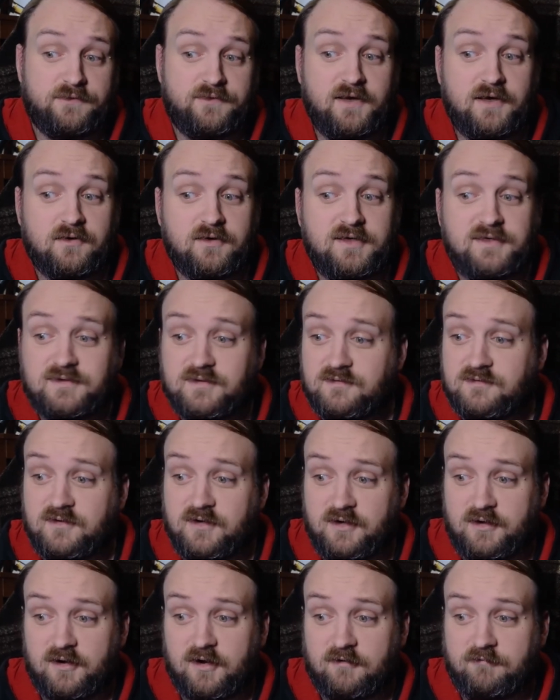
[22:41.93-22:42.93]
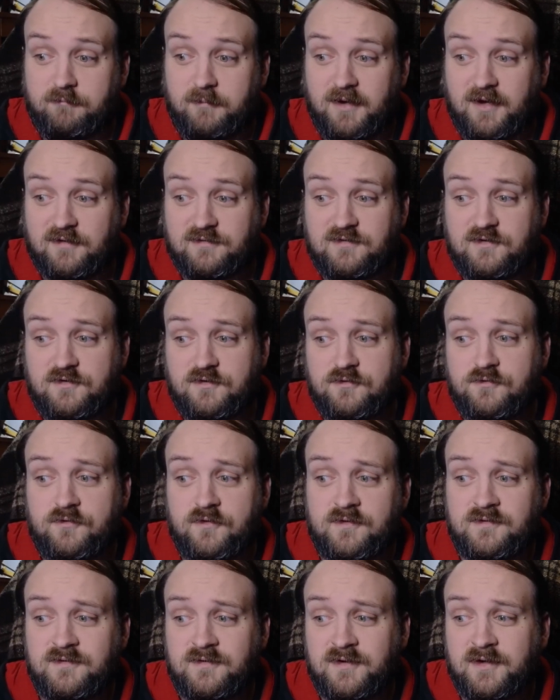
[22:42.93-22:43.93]
theories isn't enough because it's
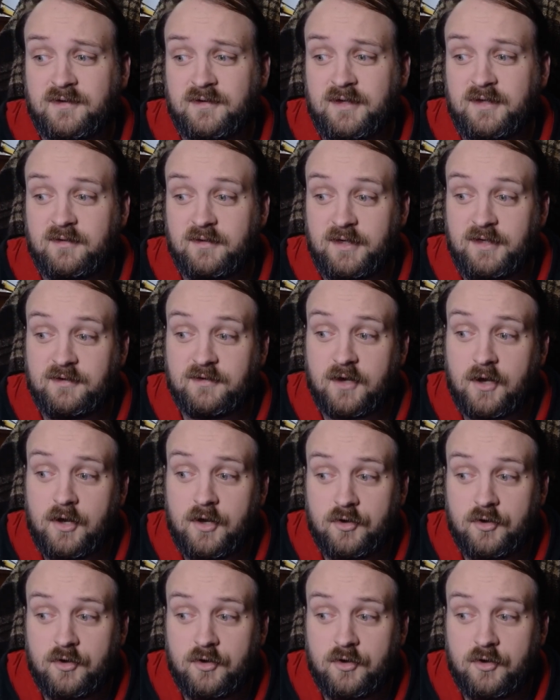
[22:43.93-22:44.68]
intrinsically linked